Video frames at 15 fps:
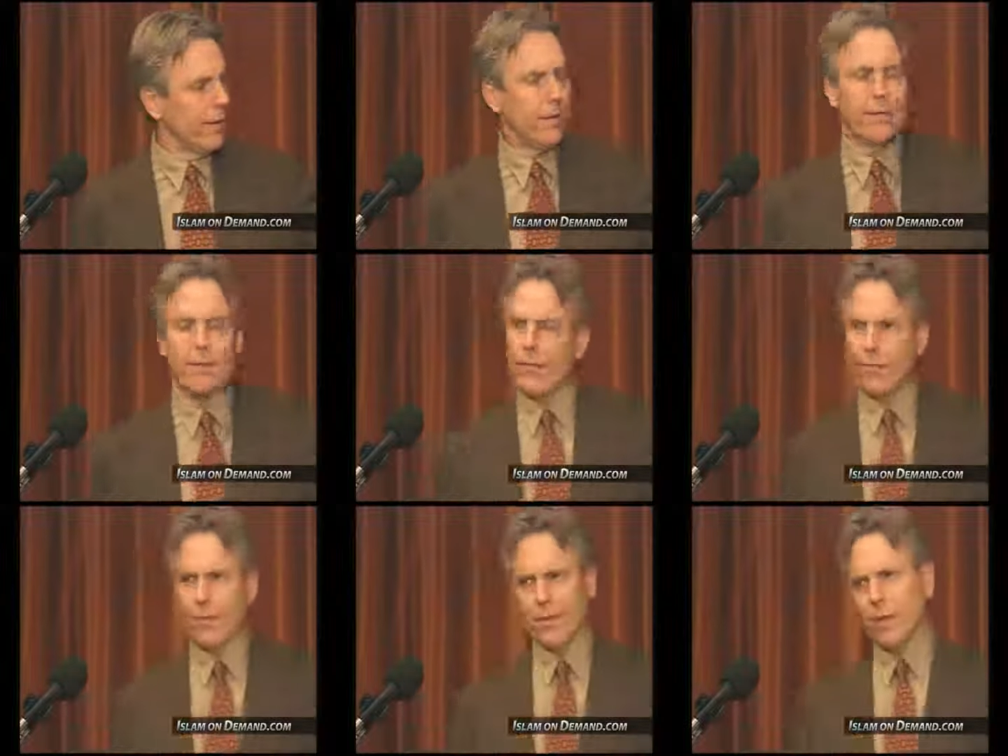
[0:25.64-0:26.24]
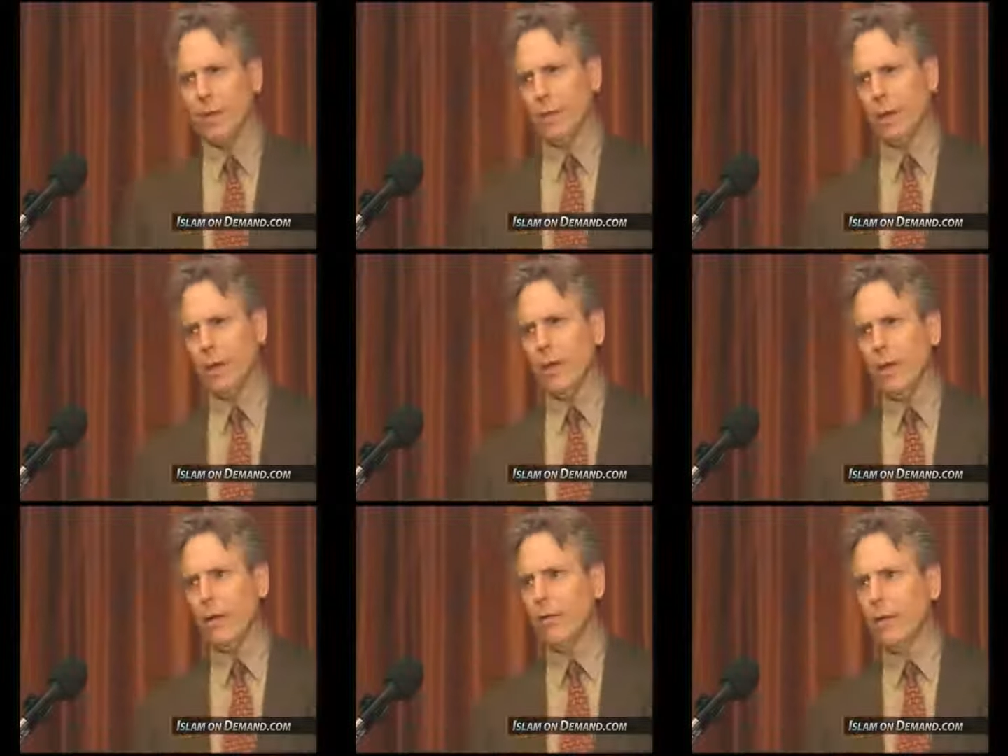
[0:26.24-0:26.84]
suffering's the
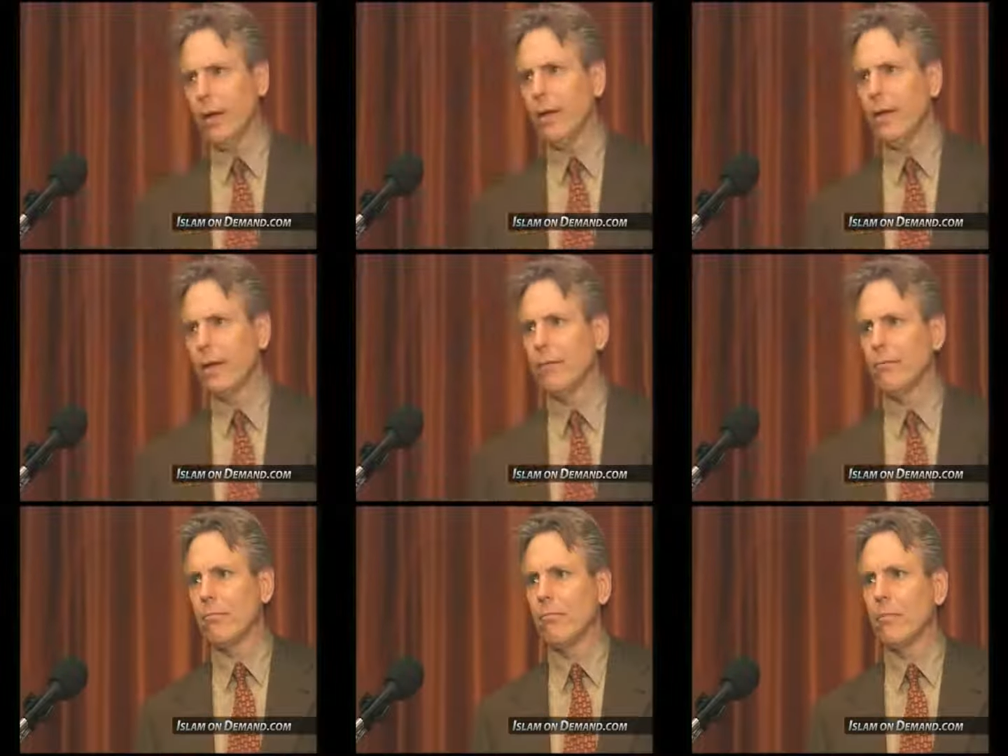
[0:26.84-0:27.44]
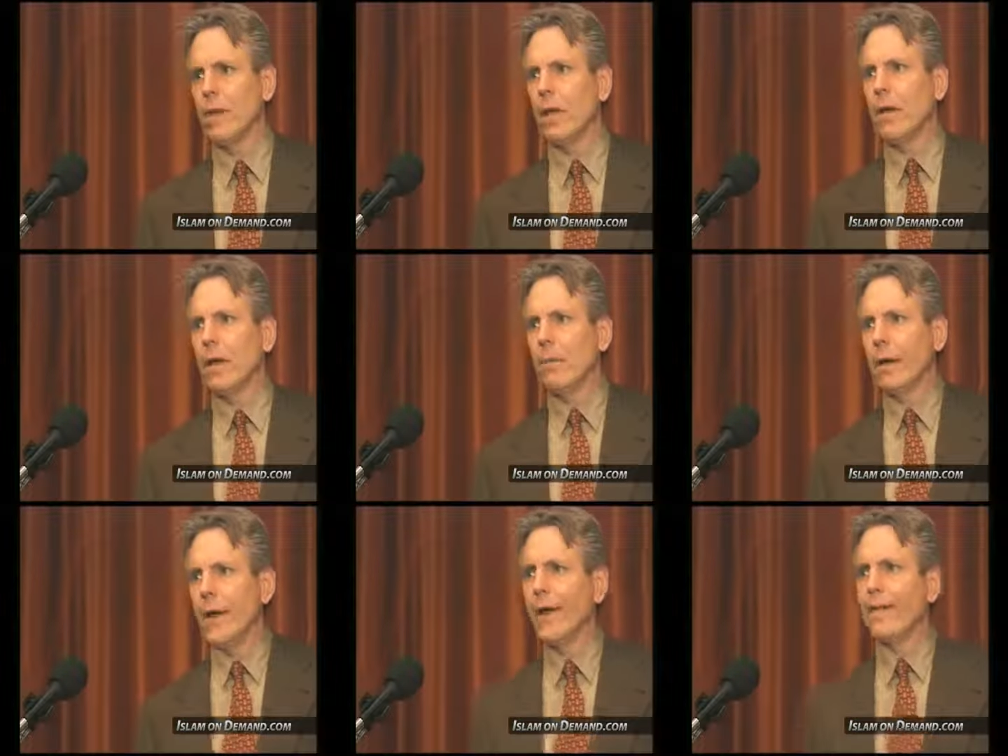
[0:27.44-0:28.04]
biggie, right?
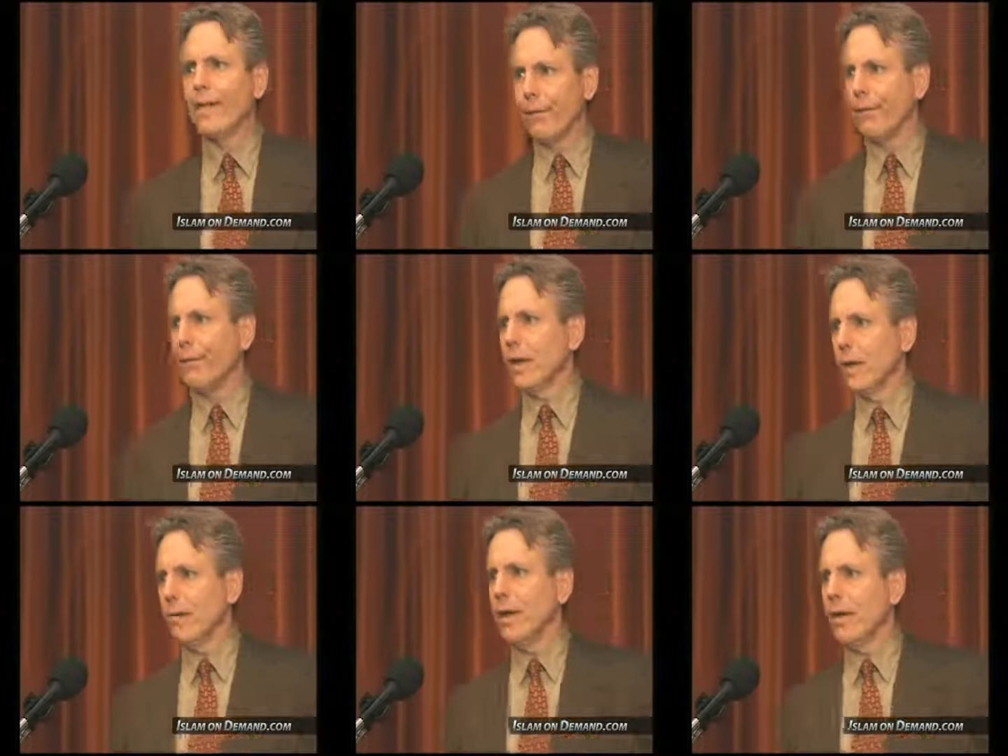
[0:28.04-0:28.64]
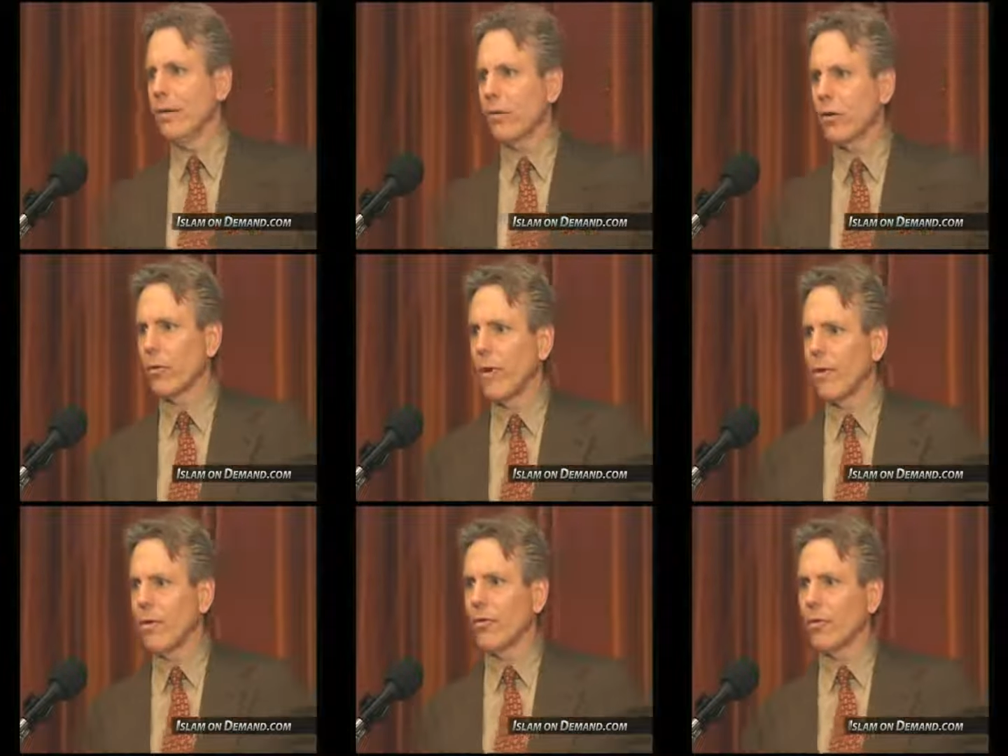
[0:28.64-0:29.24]
I mean, that's the real major
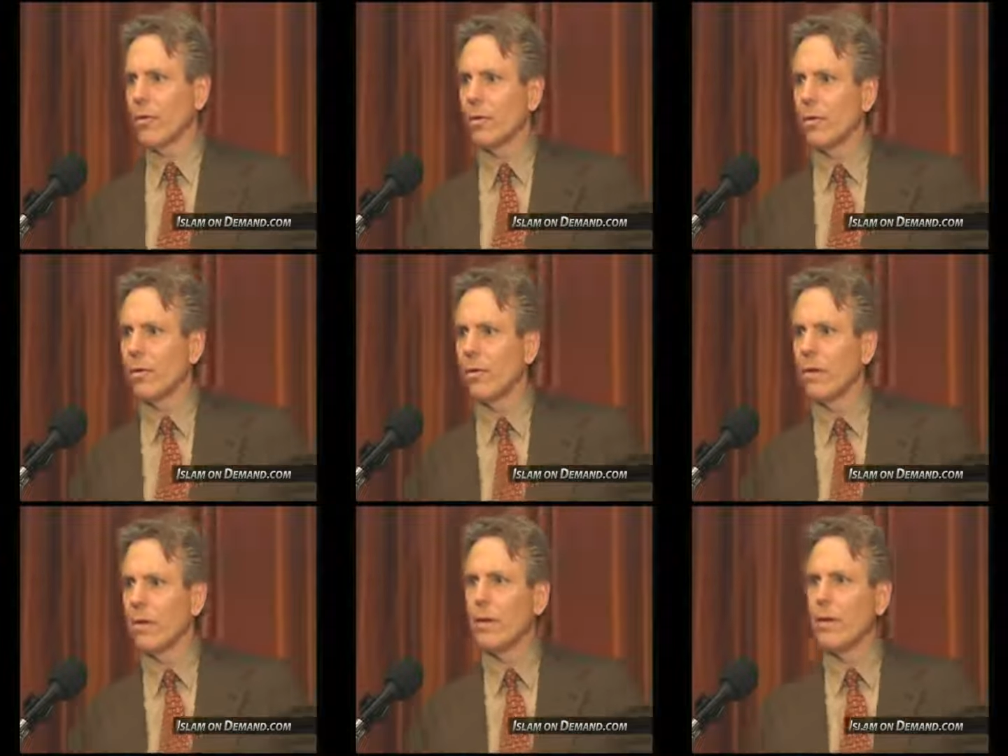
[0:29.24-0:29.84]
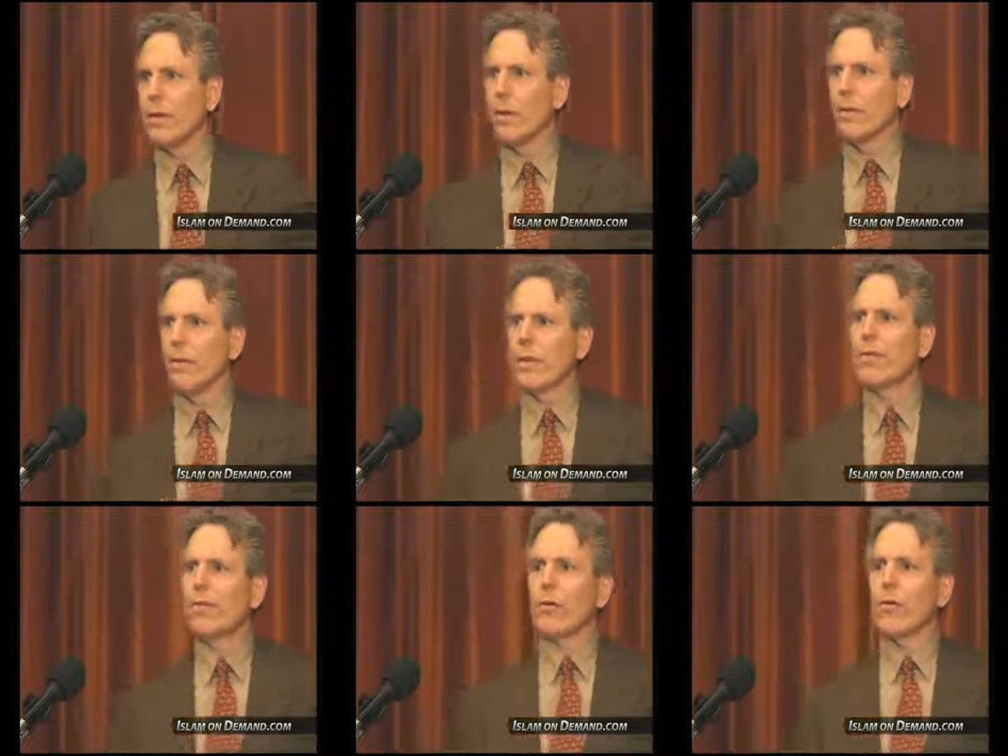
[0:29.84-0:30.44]
question.
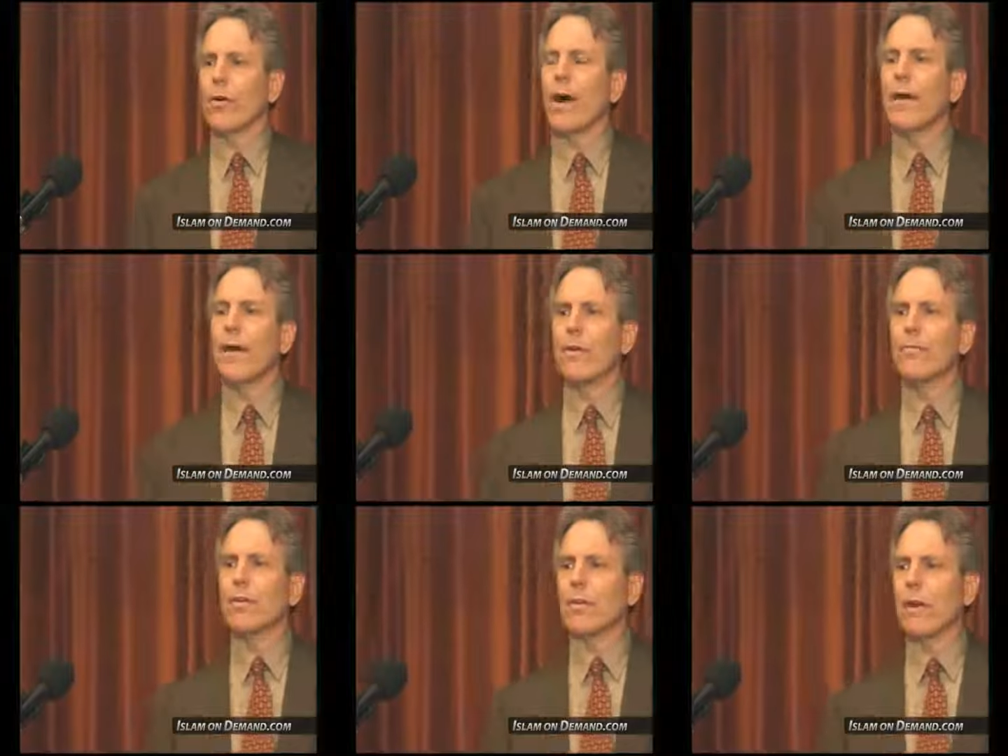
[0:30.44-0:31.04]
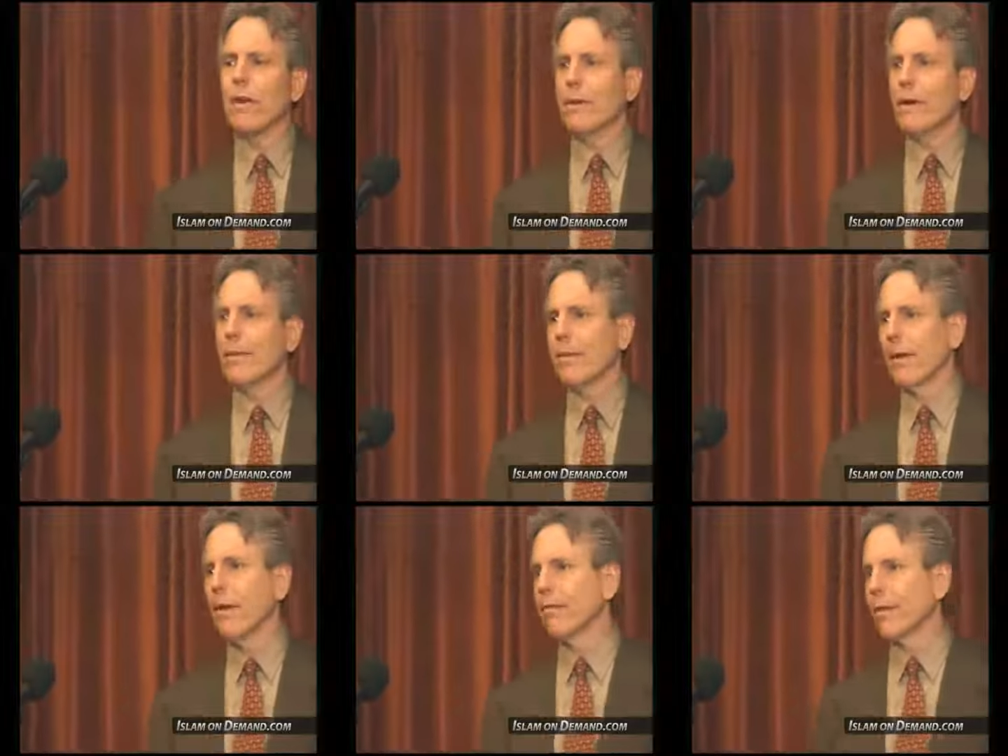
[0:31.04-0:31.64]
What does the Quran have to say
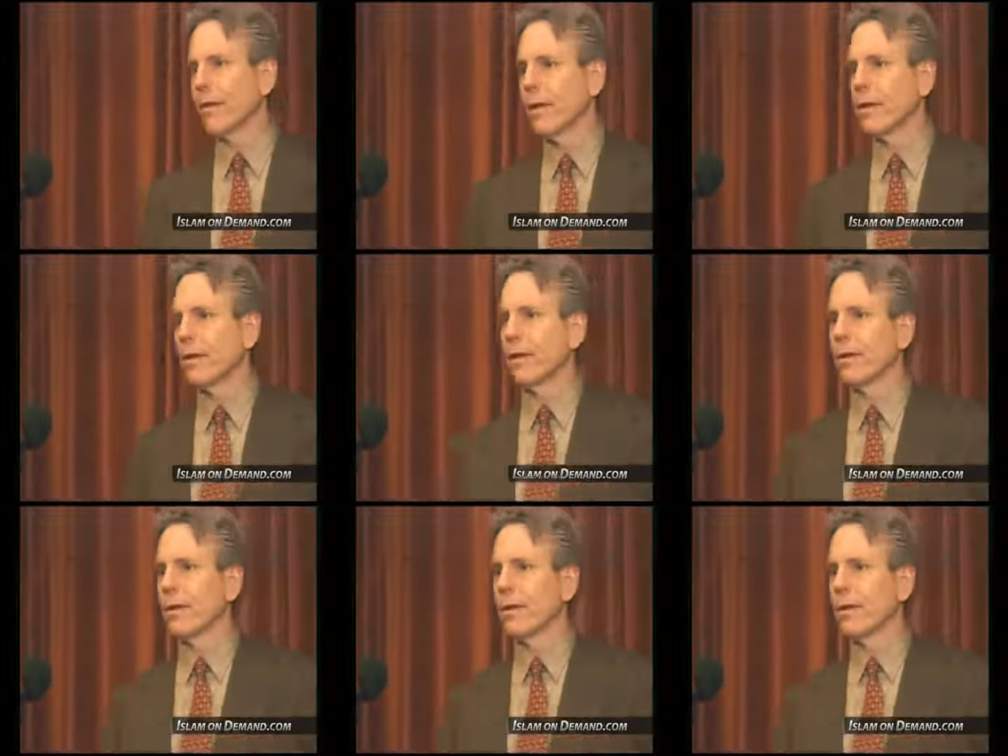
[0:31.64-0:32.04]
about suffering?